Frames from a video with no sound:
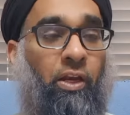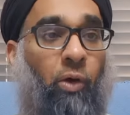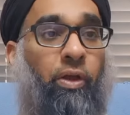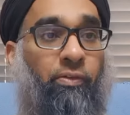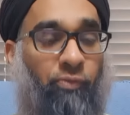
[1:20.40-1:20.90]

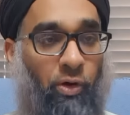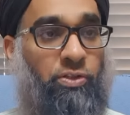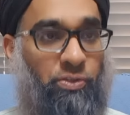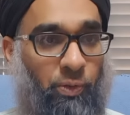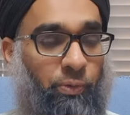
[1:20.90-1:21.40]
Now, a
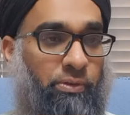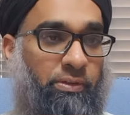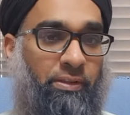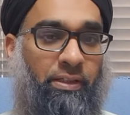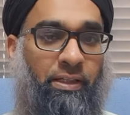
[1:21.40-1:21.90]
voice note
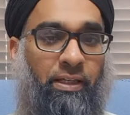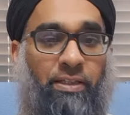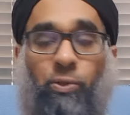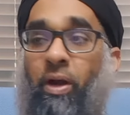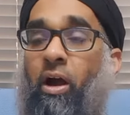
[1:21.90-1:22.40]

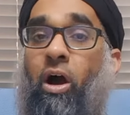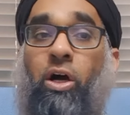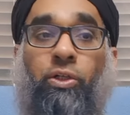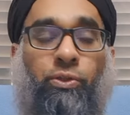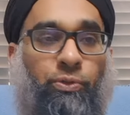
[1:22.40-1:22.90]
is quite
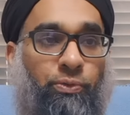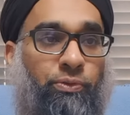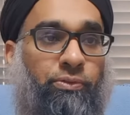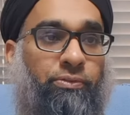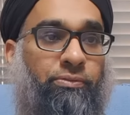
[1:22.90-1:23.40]
hard
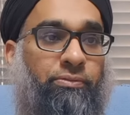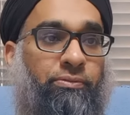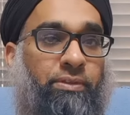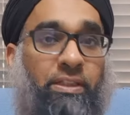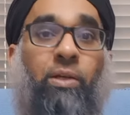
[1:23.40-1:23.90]
to
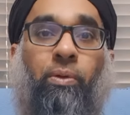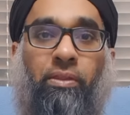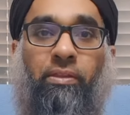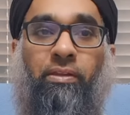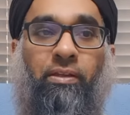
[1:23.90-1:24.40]
deal
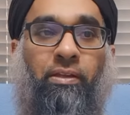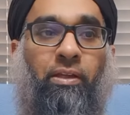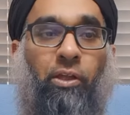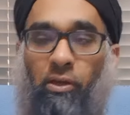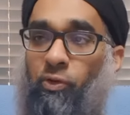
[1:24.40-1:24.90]
with.
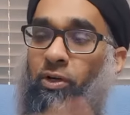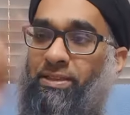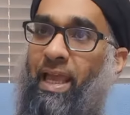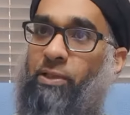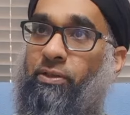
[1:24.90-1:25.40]
If you've
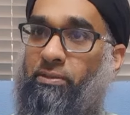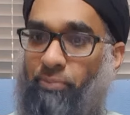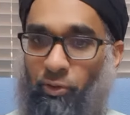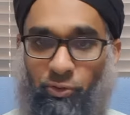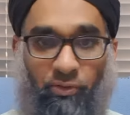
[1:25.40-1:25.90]
got text, you can just
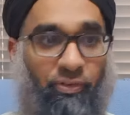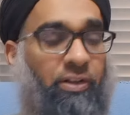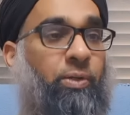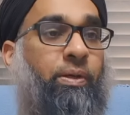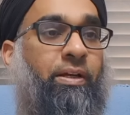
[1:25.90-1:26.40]
browse through it
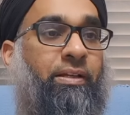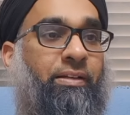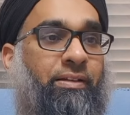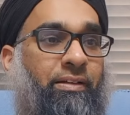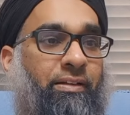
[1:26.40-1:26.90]
very quickly.
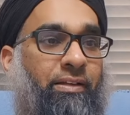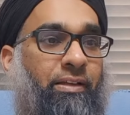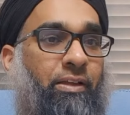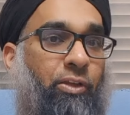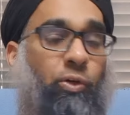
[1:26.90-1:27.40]

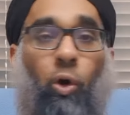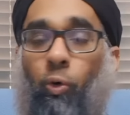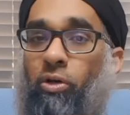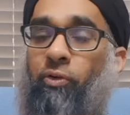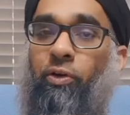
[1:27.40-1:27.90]
You got
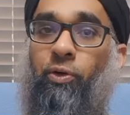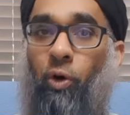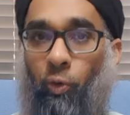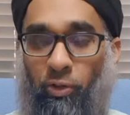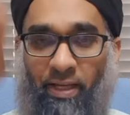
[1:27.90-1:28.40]

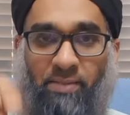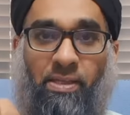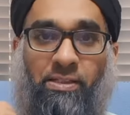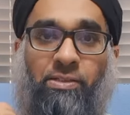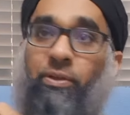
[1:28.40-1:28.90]
old text
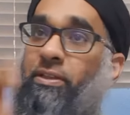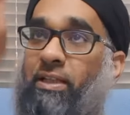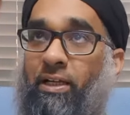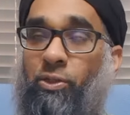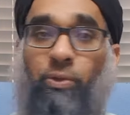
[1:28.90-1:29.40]
message, you can just
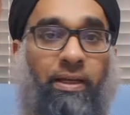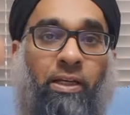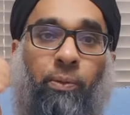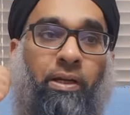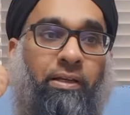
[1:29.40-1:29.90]
look through it
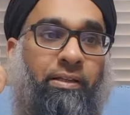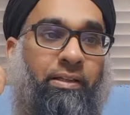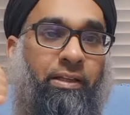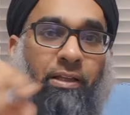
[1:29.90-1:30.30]
again quickly.